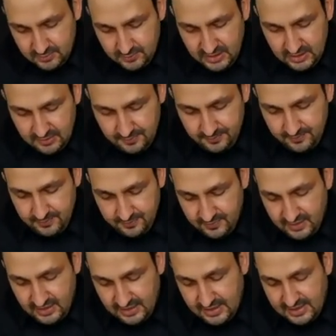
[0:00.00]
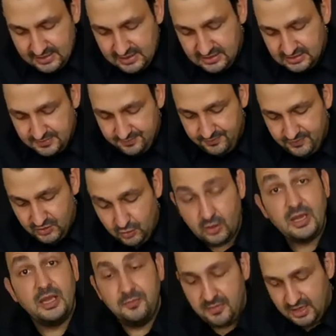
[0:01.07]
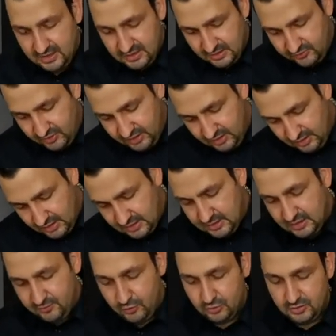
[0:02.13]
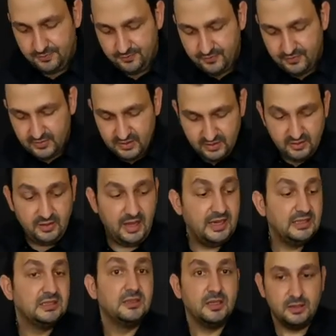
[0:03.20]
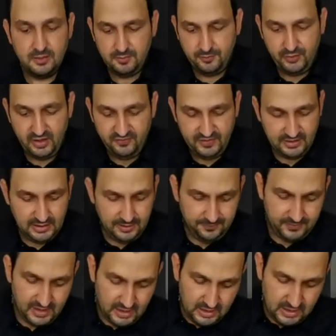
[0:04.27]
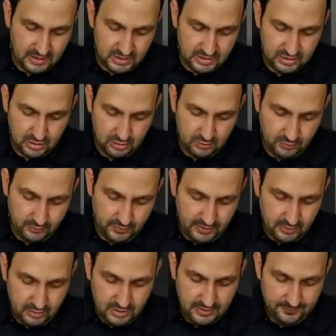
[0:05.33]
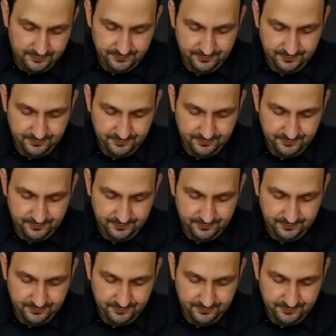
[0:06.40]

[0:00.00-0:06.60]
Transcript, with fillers: But regardless, you can make the drink and it will taste perfectly. So we're gonna